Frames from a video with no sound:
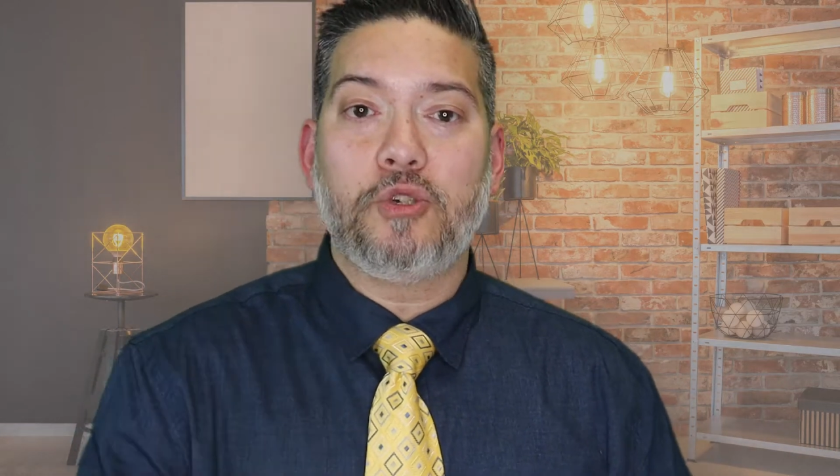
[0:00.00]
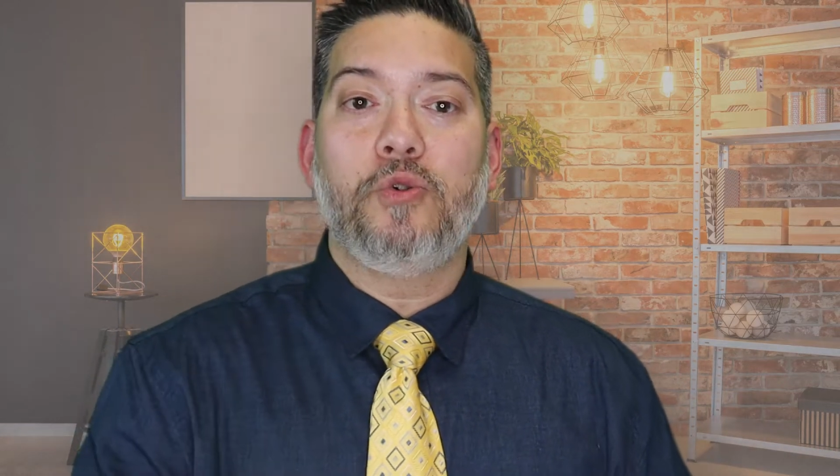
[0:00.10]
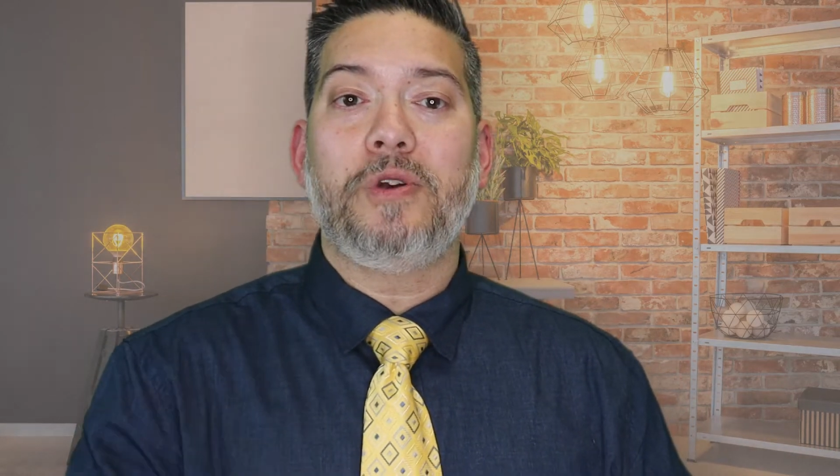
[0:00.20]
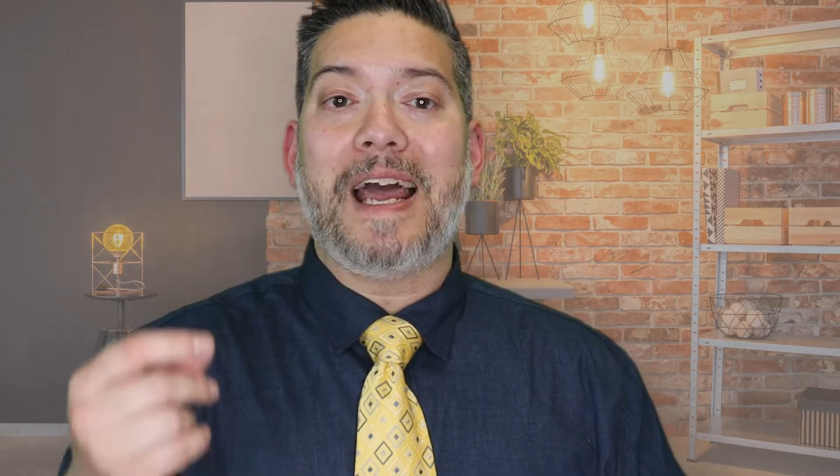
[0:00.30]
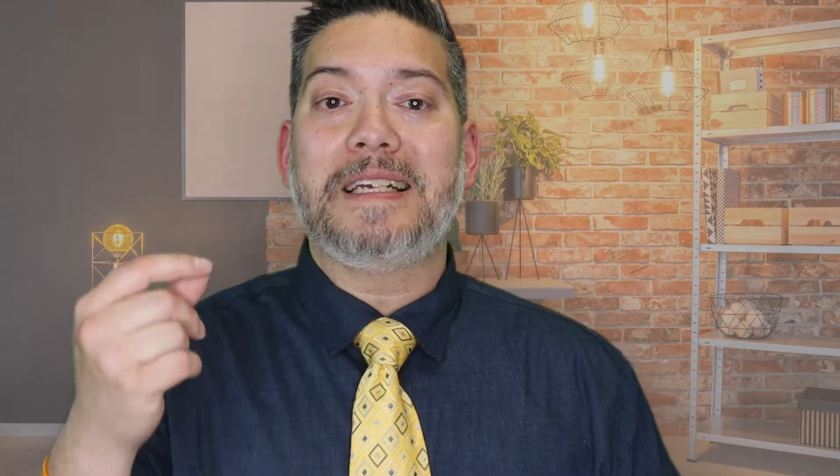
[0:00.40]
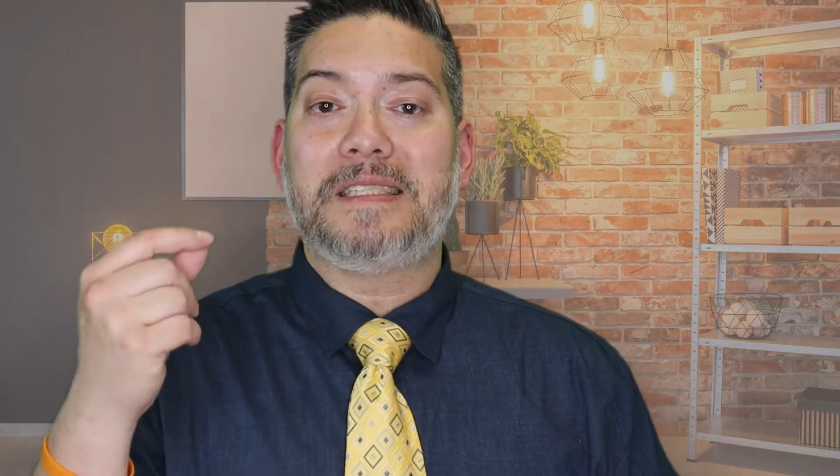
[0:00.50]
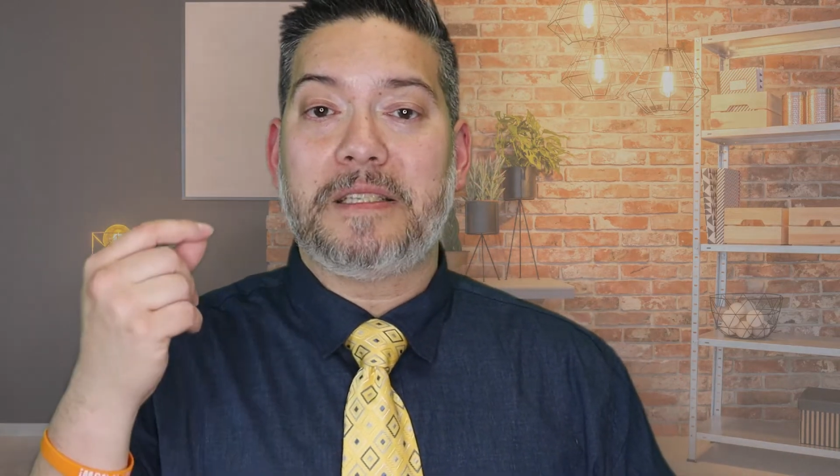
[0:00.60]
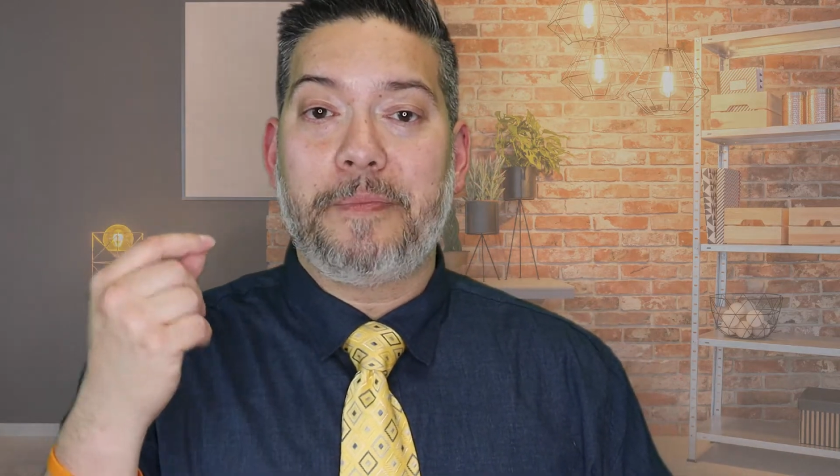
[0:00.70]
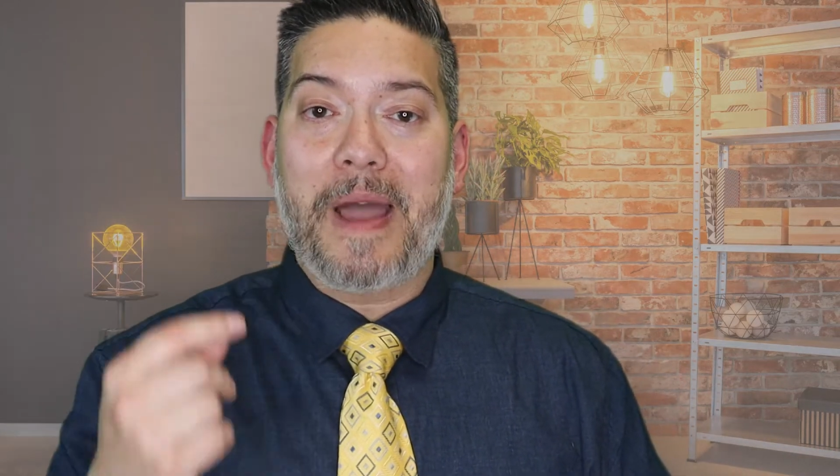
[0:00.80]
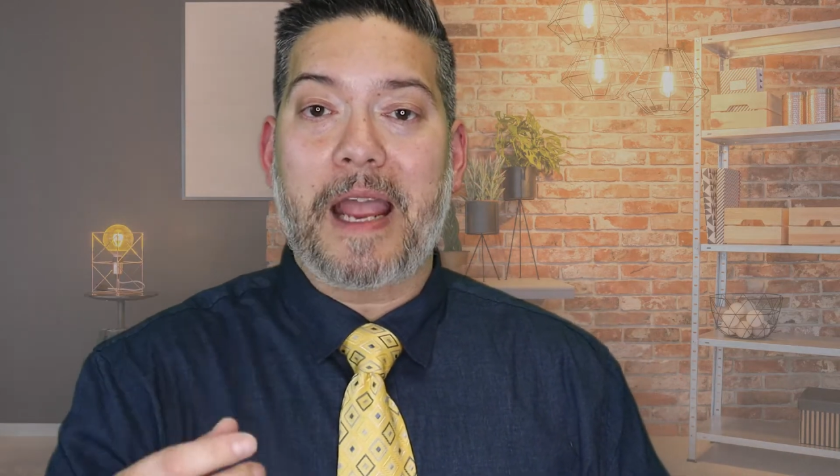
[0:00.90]
soon
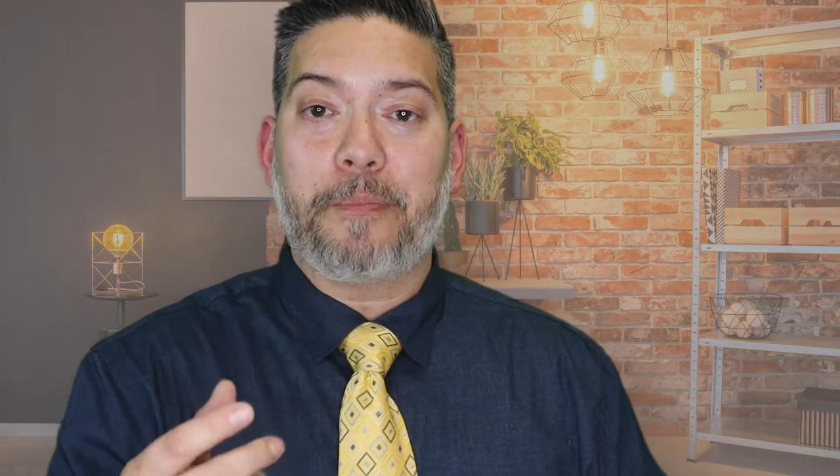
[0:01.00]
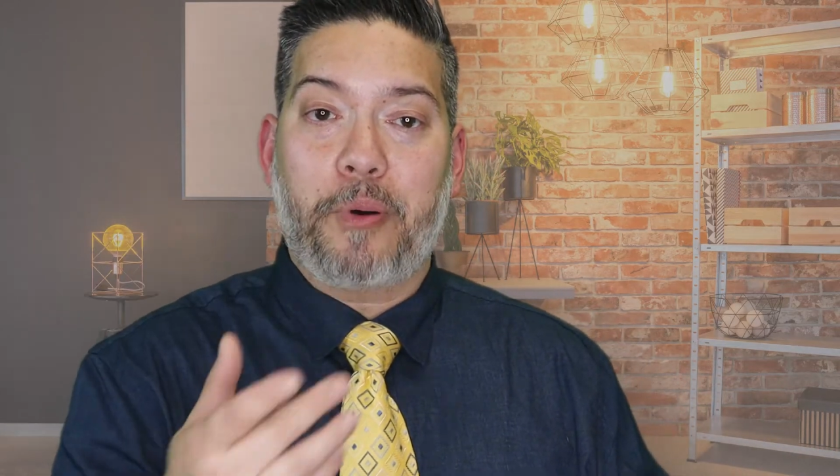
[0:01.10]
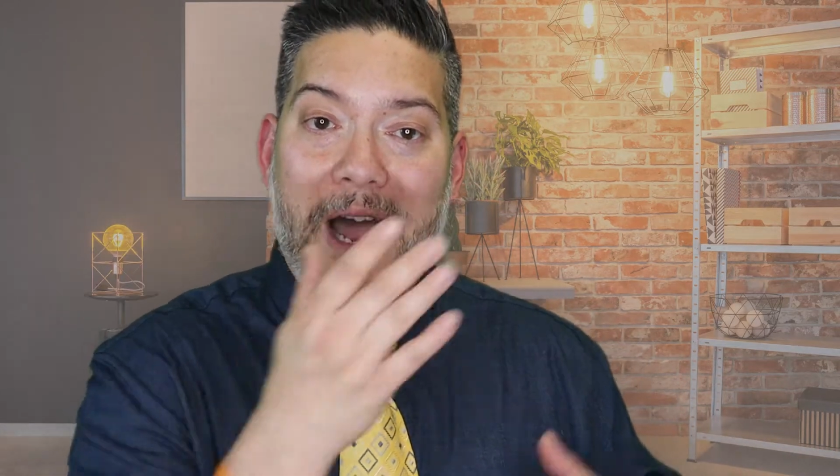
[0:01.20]
as the bank